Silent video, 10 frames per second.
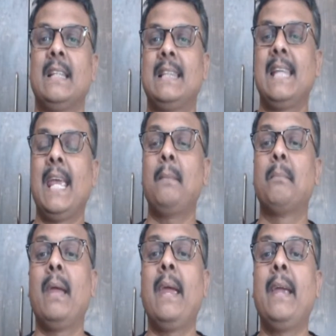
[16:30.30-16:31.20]
They
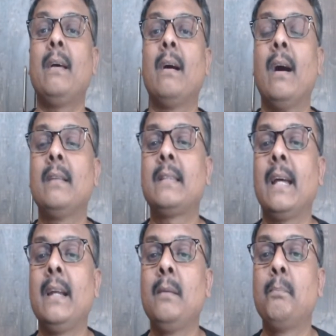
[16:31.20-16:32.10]
made
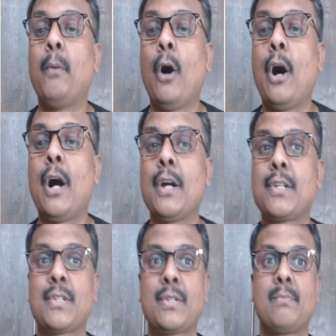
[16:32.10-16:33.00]
earthen
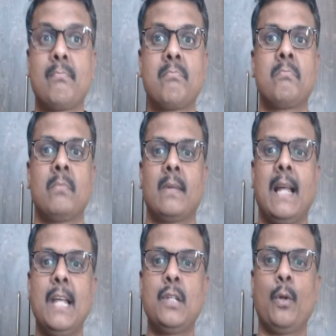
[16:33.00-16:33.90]
pots.
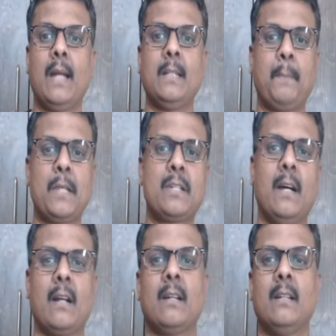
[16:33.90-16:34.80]
Guys, look at the
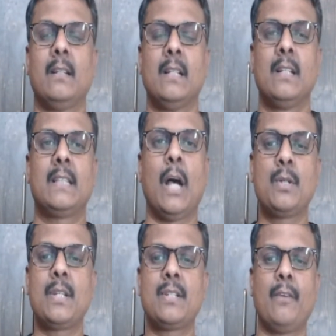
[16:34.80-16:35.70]
picture.
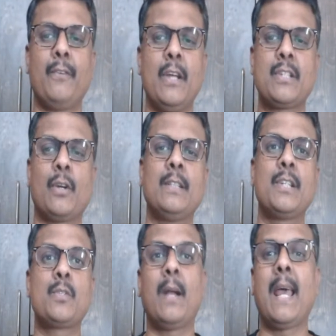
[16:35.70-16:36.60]
Thousands of years ago,
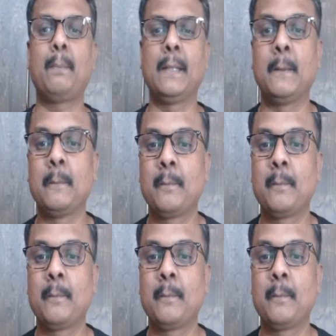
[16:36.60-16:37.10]
this is what happened.